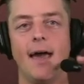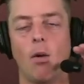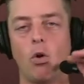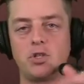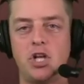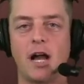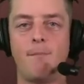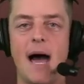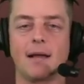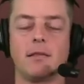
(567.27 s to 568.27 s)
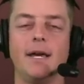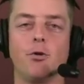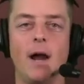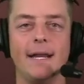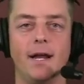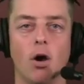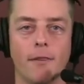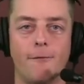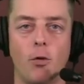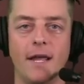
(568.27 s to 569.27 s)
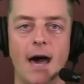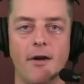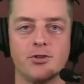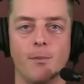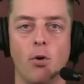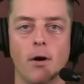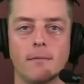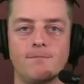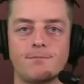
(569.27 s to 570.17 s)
and we'll check back later right here on the 49ers Report.